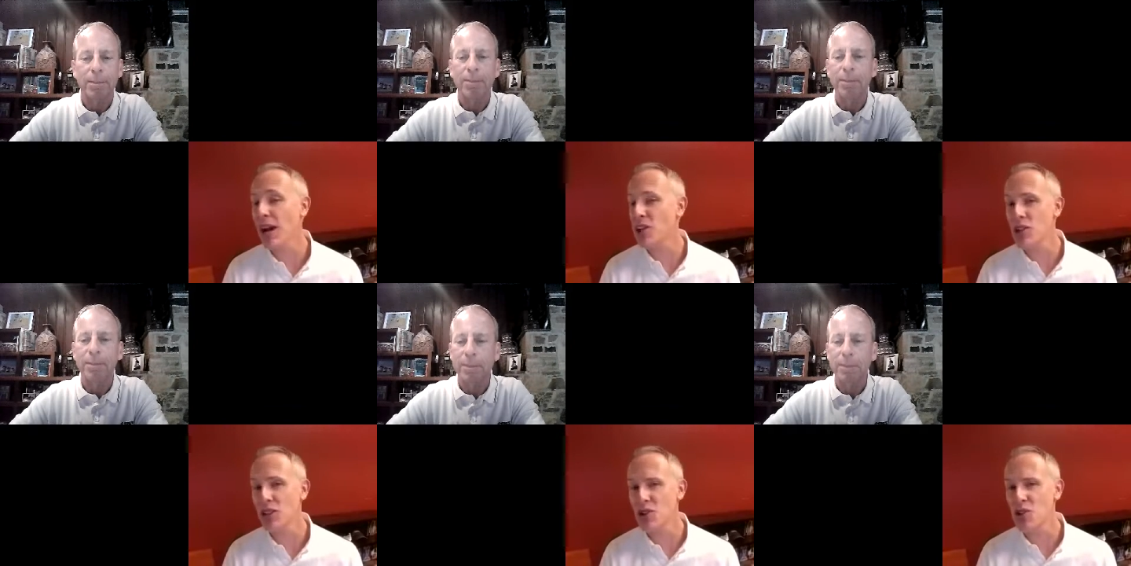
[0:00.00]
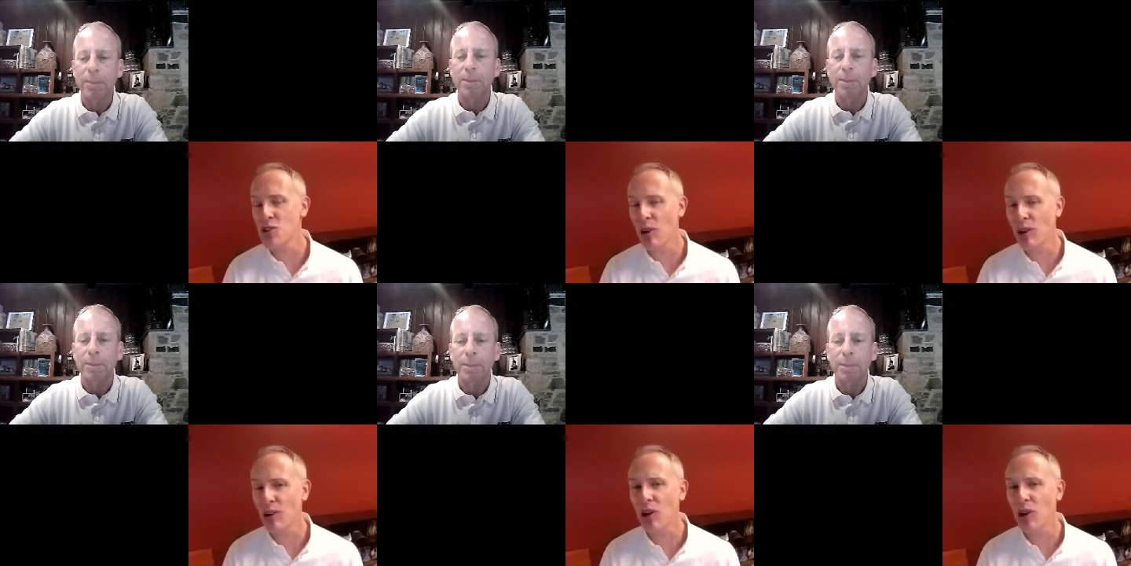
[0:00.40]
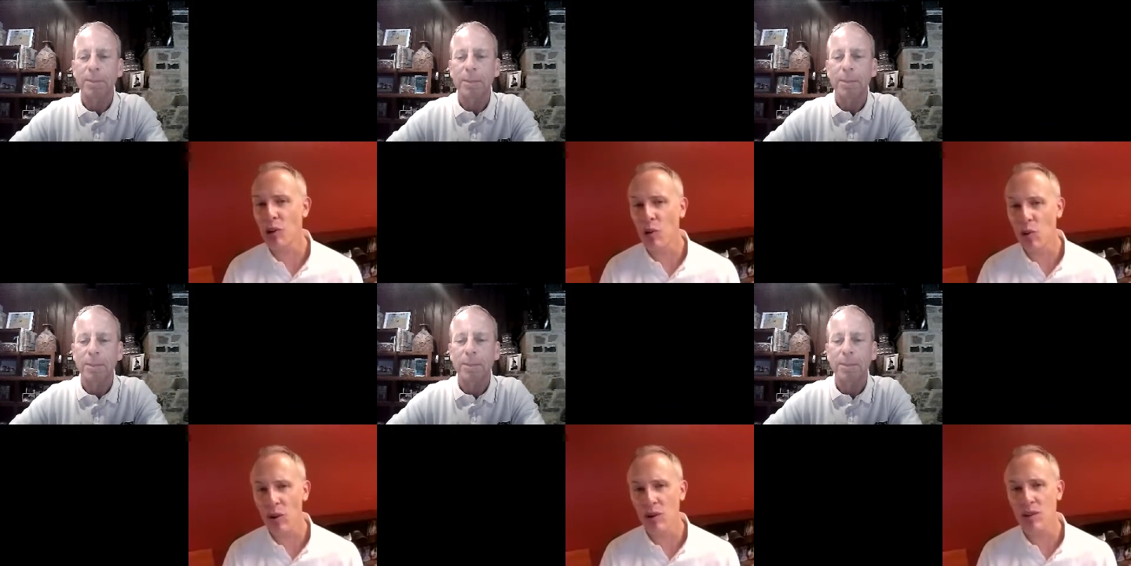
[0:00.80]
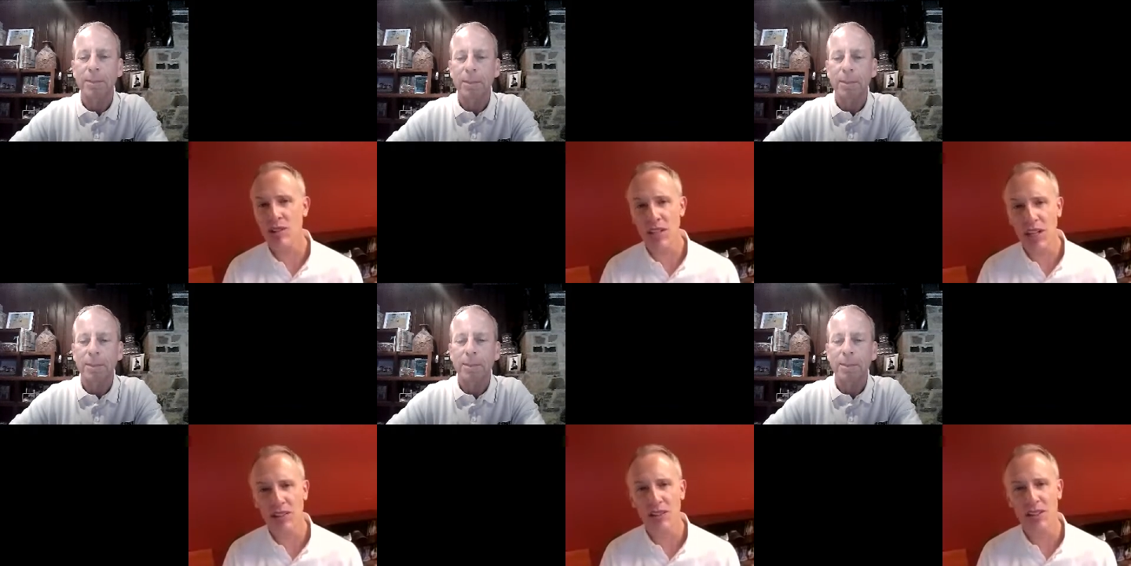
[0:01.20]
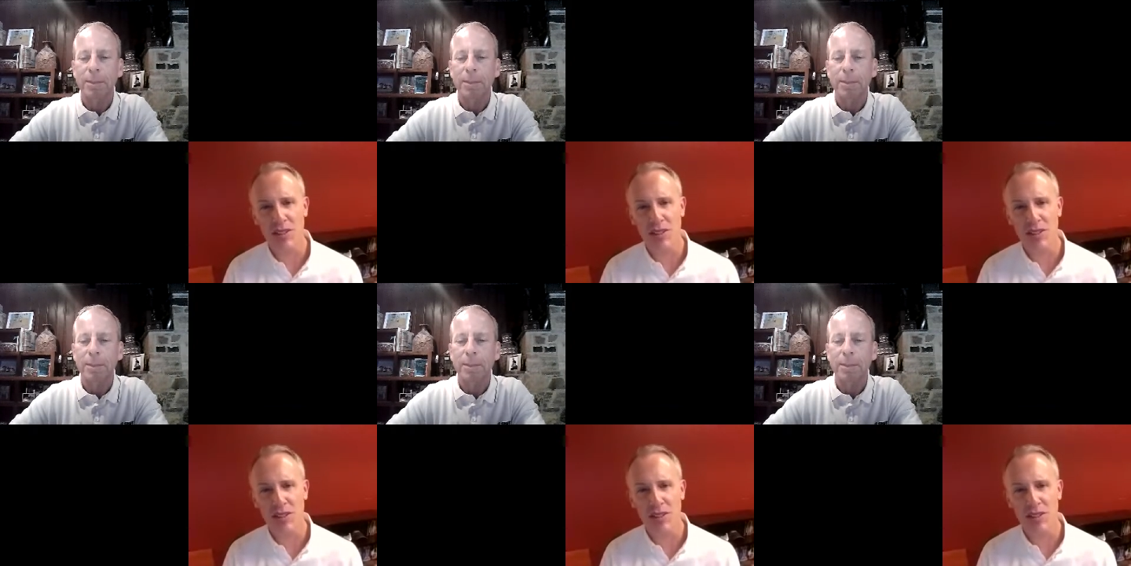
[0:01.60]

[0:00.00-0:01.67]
Speaker 1: actually started our careers together.